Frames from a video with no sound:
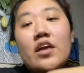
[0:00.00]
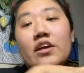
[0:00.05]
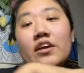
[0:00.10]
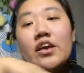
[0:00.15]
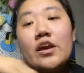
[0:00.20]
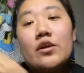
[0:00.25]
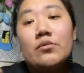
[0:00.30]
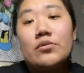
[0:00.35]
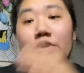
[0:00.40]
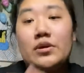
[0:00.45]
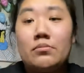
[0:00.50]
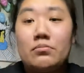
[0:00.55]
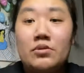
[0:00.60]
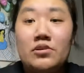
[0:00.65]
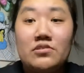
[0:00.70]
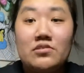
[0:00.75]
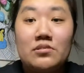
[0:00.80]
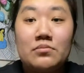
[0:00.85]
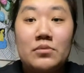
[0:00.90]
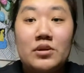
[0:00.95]
get
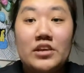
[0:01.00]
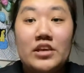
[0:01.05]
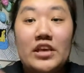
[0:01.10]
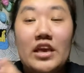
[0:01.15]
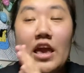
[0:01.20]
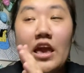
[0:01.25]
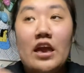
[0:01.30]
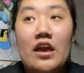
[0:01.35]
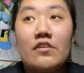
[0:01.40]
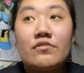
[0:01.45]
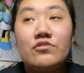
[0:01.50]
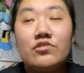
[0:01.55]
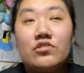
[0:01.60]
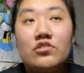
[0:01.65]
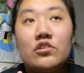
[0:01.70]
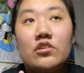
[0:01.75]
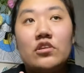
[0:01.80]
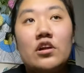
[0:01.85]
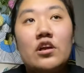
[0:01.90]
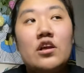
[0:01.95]
reimbursed the money
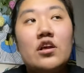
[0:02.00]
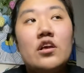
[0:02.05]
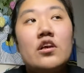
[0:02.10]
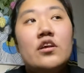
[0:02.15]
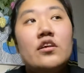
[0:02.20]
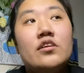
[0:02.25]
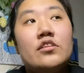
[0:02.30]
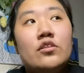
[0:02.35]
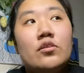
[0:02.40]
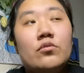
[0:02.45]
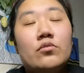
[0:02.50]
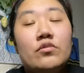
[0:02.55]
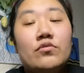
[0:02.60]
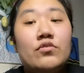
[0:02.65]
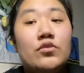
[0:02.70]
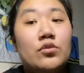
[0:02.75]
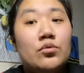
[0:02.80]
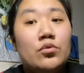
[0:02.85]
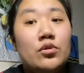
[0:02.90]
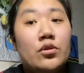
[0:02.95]
after the
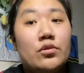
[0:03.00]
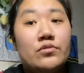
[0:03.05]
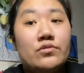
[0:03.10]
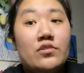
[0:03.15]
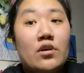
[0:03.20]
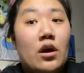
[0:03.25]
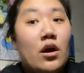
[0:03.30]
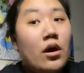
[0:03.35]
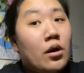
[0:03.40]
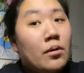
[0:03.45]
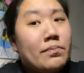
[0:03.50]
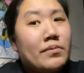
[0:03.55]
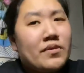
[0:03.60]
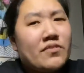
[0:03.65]
review goes up.